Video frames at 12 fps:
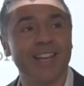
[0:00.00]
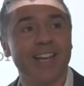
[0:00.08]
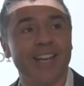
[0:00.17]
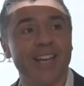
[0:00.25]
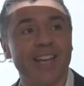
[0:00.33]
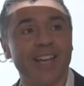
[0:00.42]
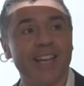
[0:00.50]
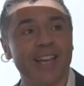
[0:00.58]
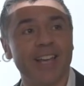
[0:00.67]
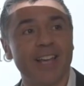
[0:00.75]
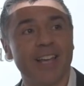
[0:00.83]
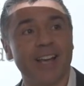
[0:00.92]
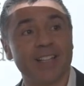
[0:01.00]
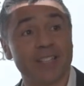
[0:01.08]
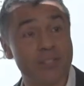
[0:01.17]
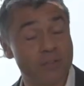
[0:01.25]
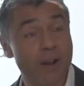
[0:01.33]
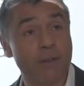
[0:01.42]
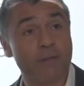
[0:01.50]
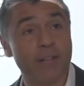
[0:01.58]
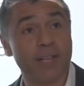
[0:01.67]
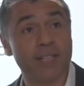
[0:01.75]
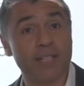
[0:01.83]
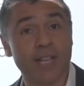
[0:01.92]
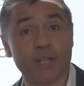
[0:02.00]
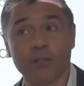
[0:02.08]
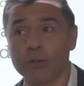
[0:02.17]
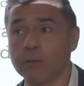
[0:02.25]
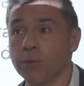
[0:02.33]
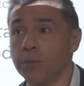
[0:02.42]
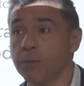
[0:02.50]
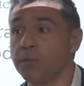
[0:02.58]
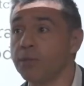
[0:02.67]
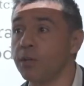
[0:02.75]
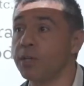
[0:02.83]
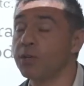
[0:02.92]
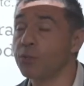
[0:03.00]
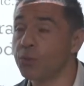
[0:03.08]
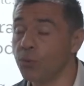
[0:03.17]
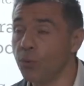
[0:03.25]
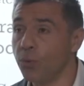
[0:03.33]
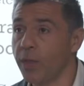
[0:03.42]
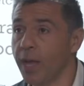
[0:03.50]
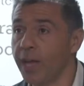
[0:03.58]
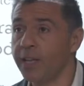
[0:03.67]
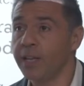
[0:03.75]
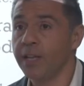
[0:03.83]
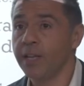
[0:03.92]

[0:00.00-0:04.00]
as a draft legislation. When Mussolini saw that,